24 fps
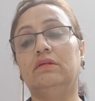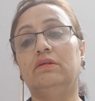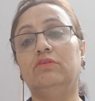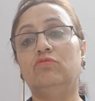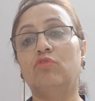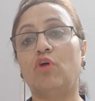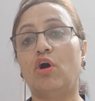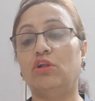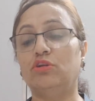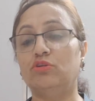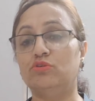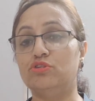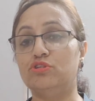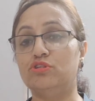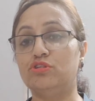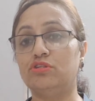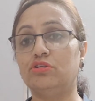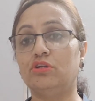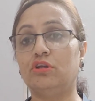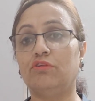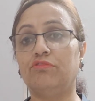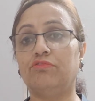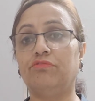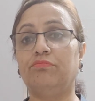
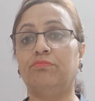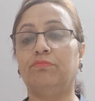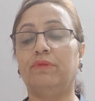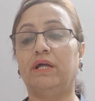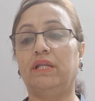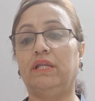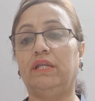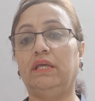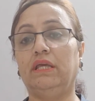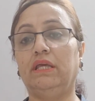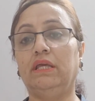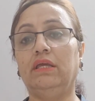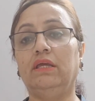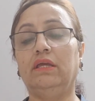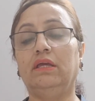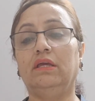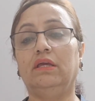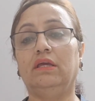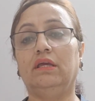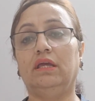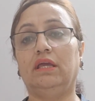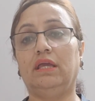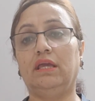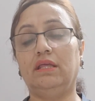revolution of money
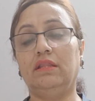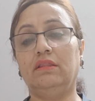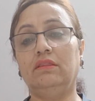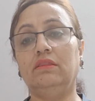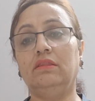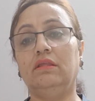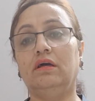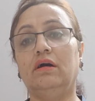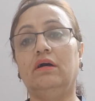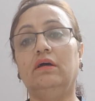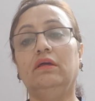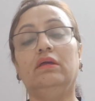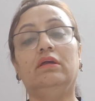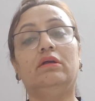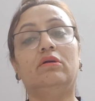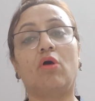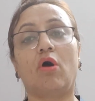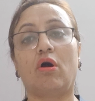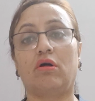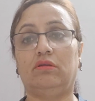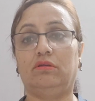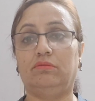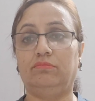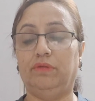in the
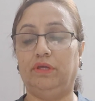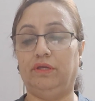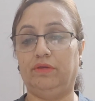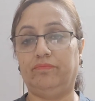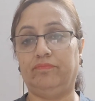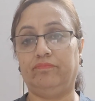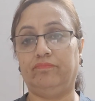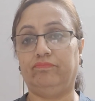economy.